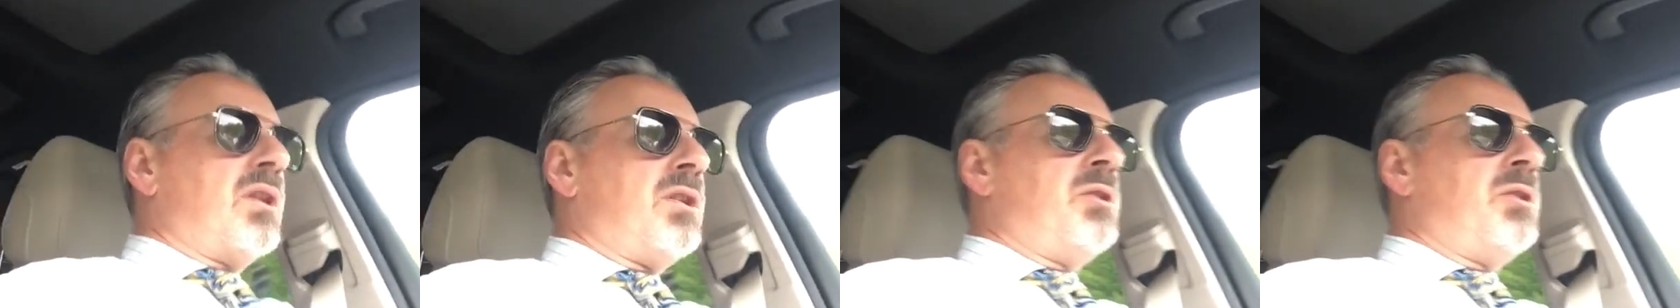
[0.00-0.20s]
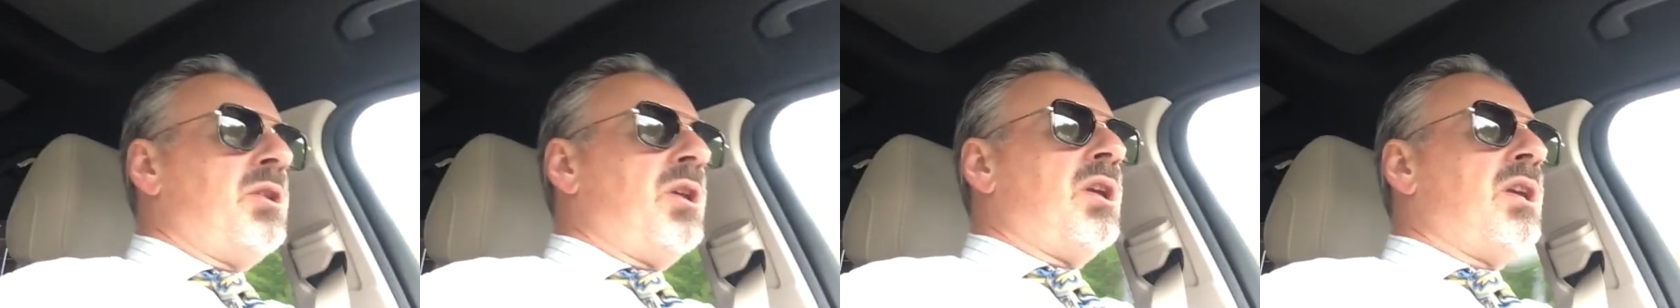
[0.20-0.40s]

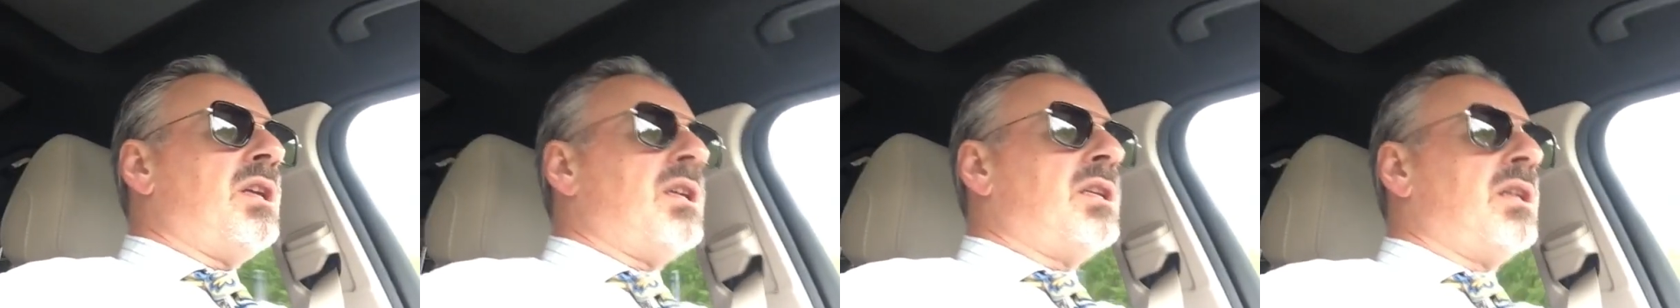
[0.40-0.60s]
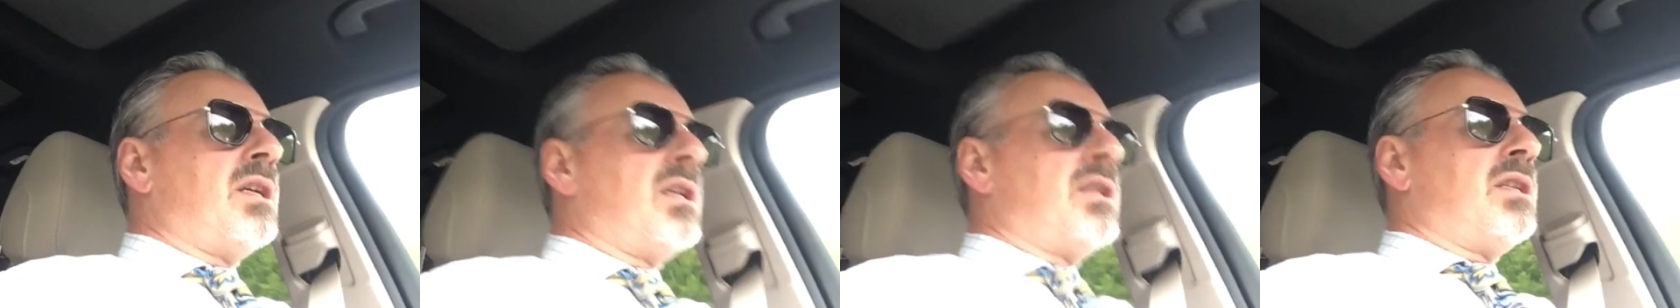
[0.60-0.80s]

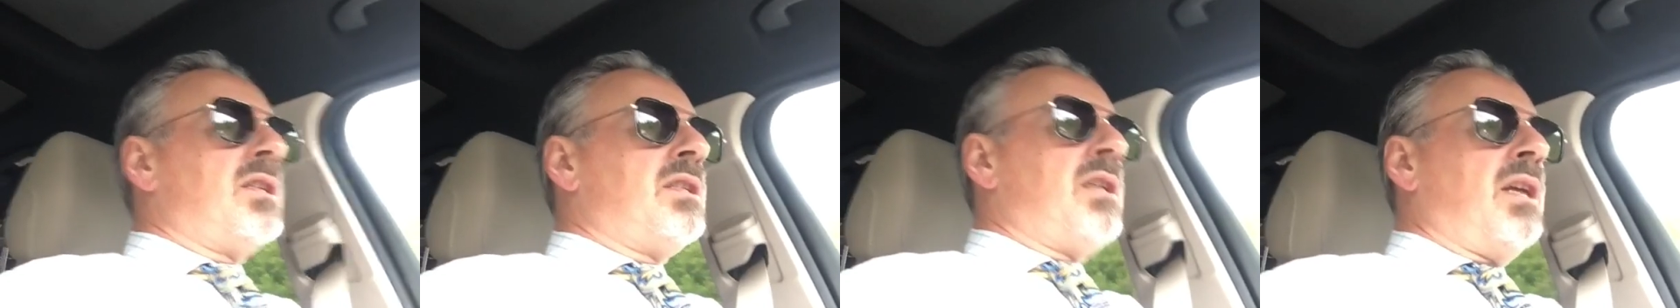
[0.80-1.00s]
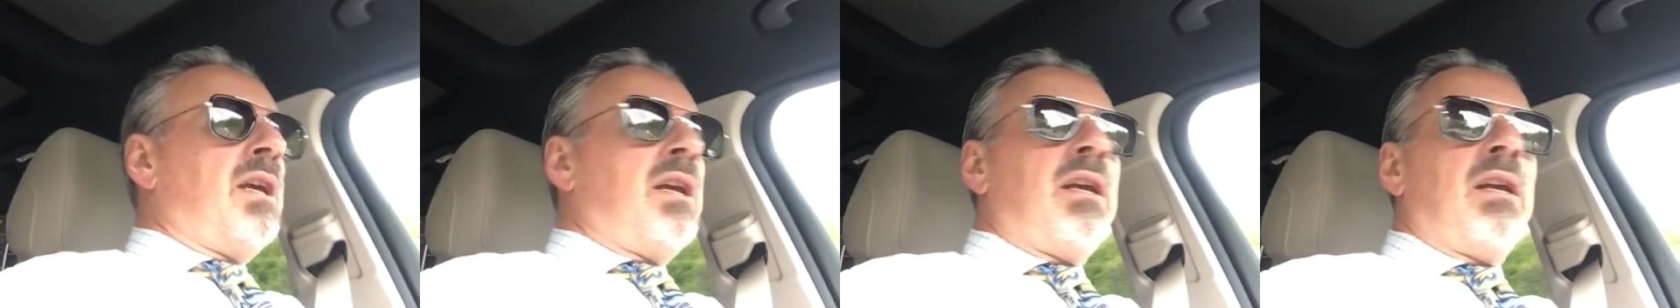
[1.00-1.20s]
yin
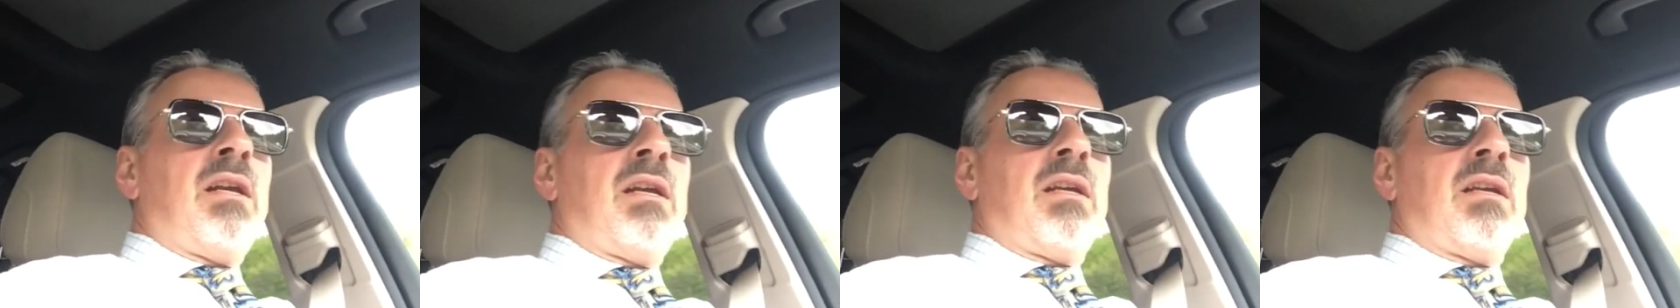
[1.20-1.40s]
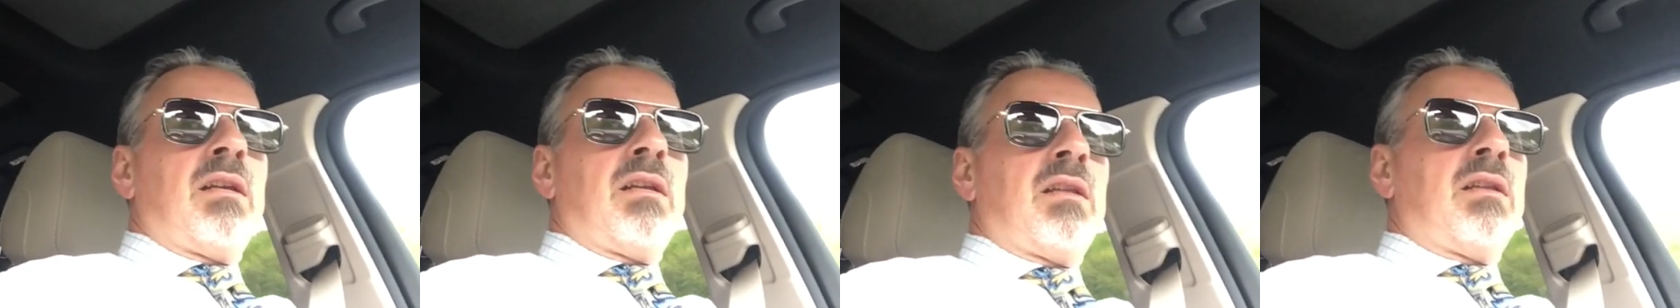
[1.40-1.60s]

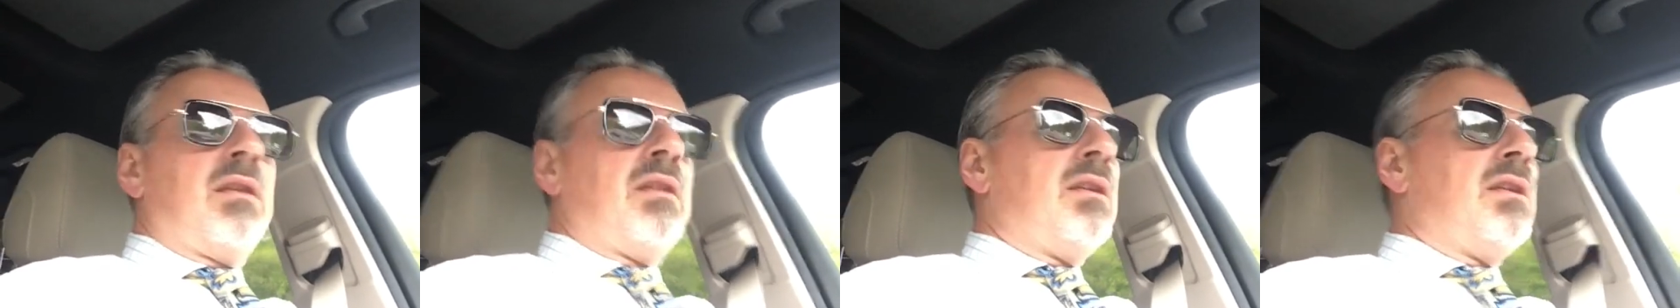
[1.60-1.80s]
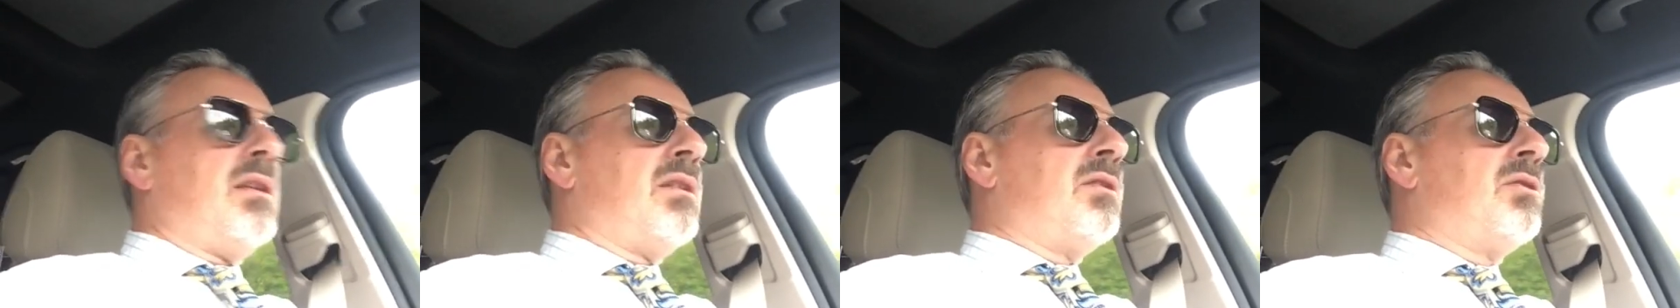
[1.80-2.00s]
yang,
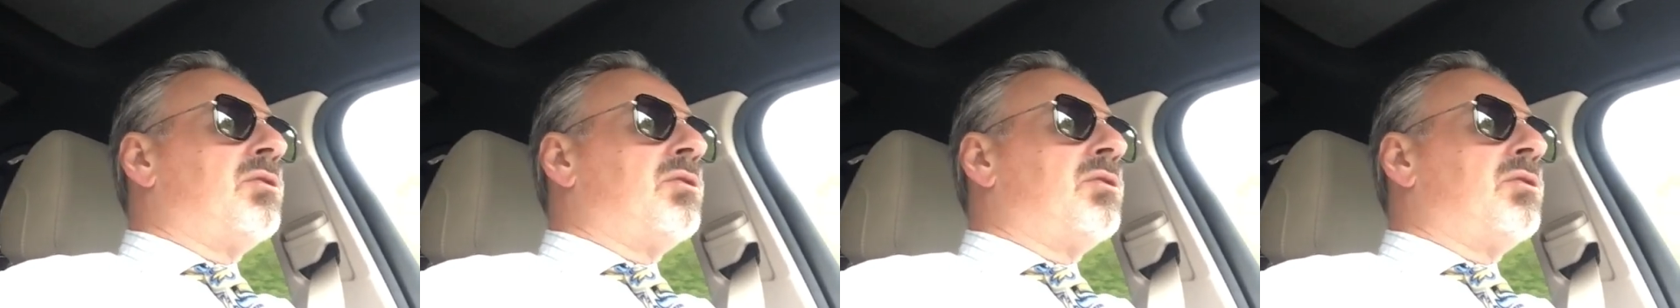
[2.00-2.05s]
the